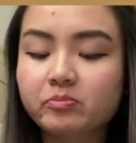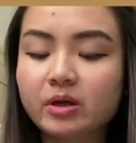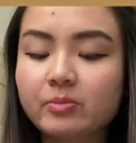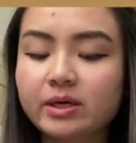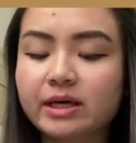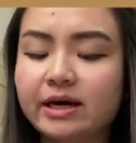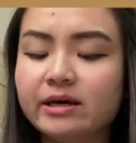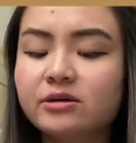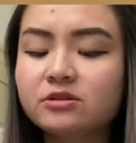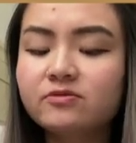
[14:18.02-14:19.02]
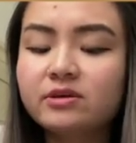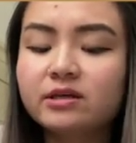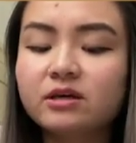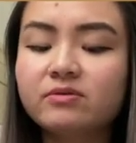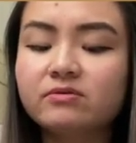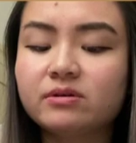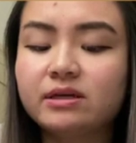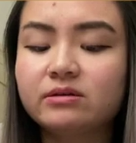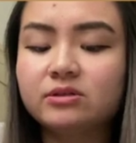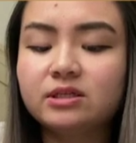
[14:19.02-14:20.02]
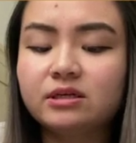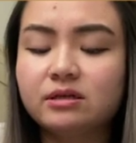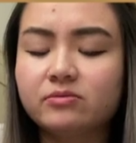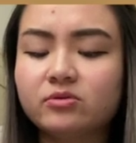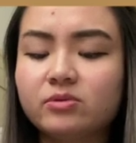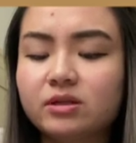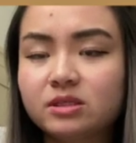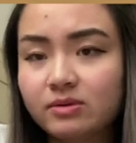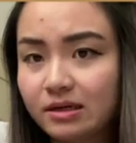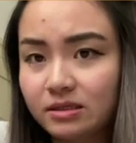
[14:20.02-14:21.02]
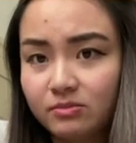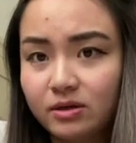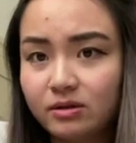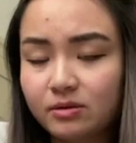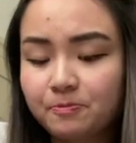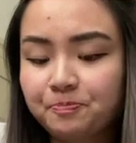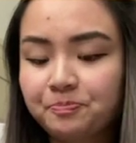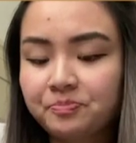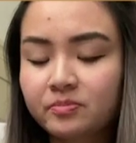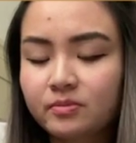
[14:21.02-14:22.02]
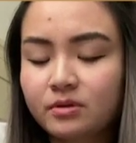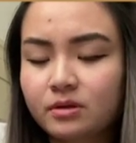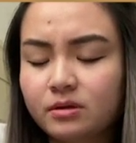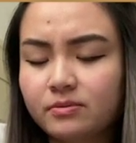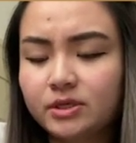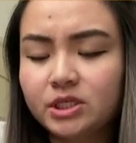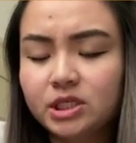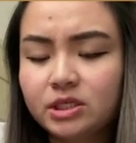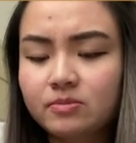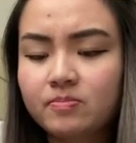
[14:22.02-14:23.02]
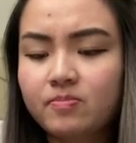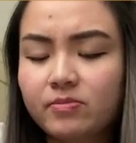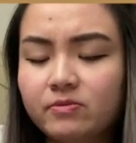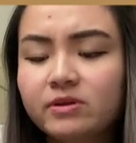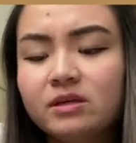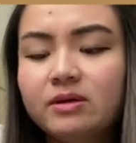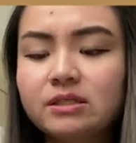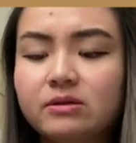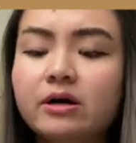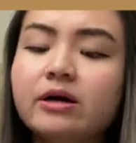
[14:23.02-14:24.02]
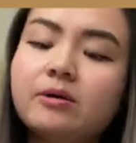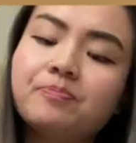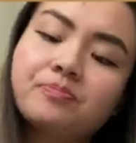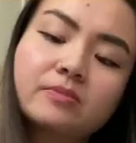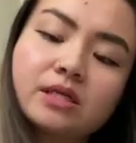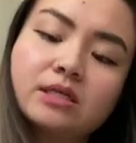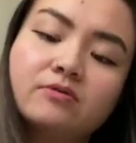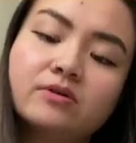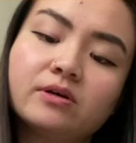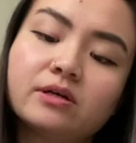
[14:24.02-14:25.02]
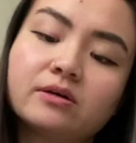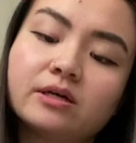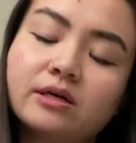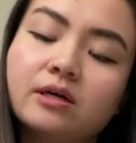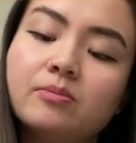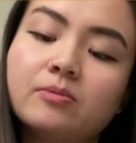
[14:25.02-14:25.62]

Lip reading: But yeah, I also feel like they've been really understanding with me this past month, which really means a lot, because I feel like growing up,